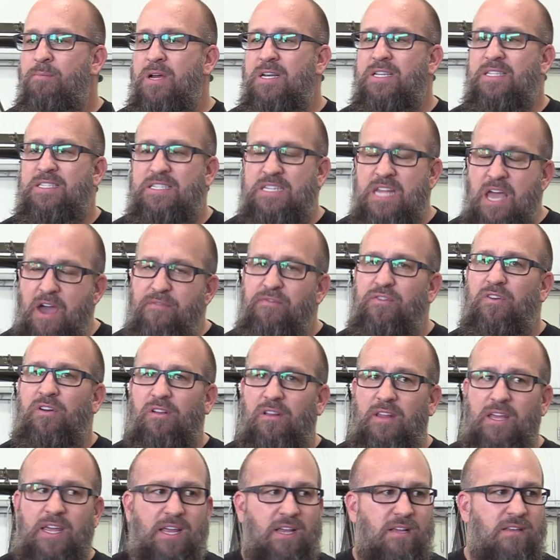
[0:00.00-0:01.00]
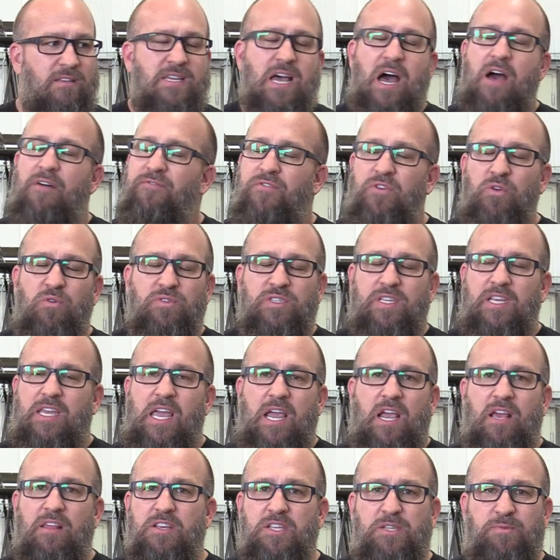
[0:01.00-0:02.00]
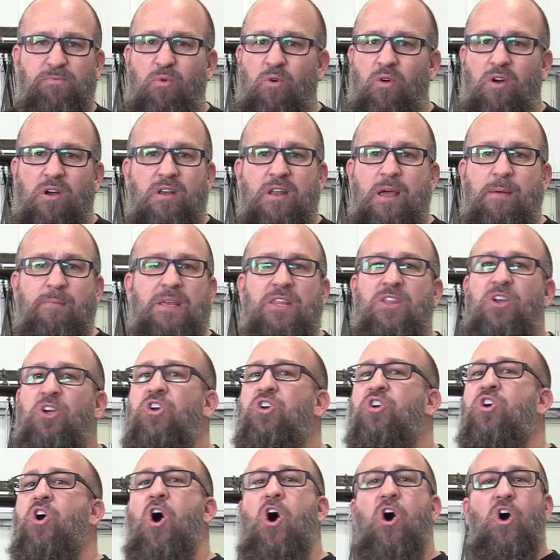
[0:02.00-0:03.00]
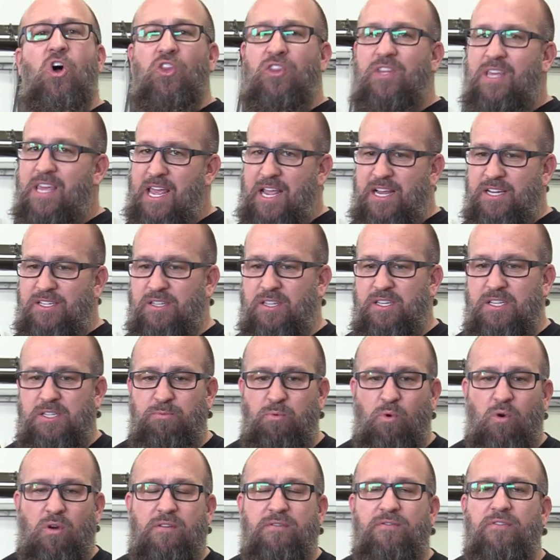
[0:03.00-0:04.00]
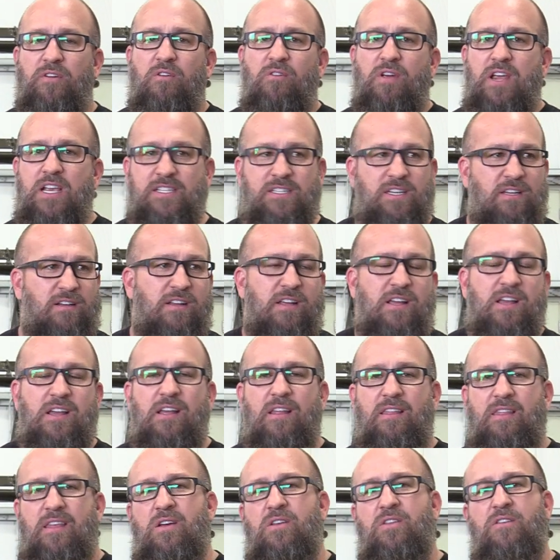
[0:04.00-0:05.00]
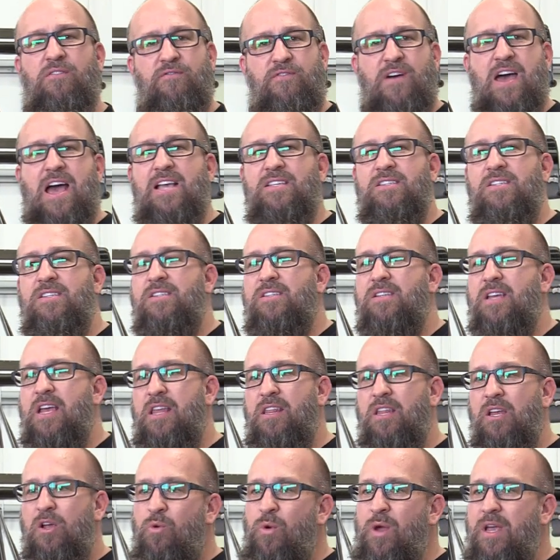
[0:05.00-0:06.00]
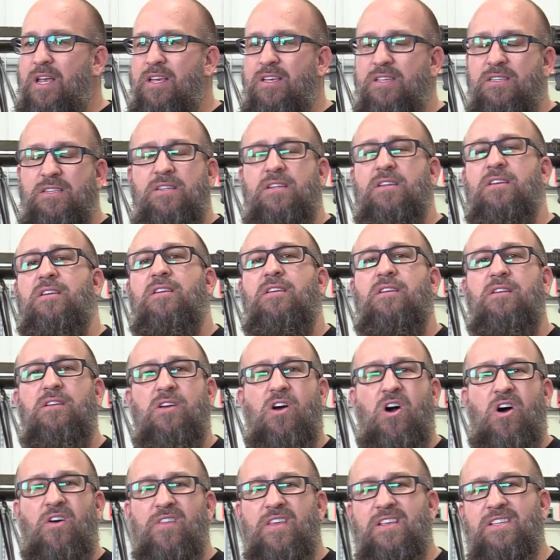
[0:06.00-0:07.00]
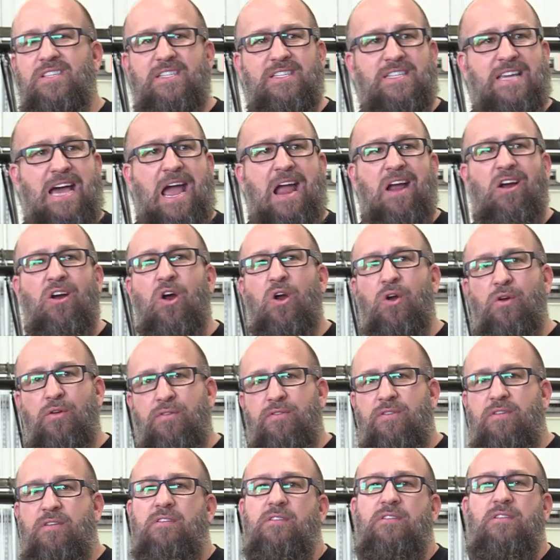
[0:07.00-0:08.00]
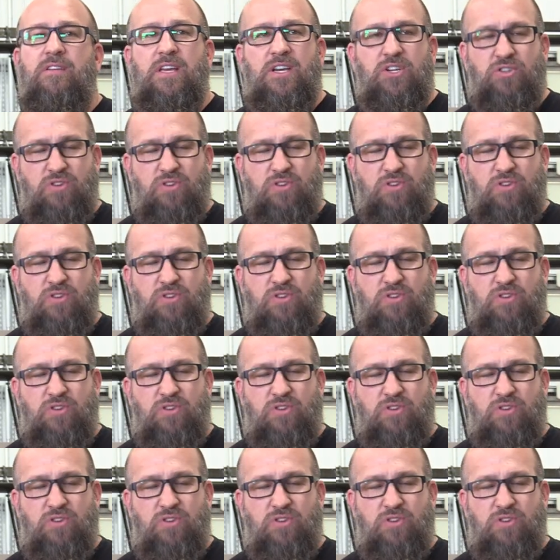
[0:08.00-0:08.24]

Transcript: but definitely Top Fuel is the king of the sport. I mean, they're called kings of the sport for a reason. They are the fastest and the quickest on this entire earth.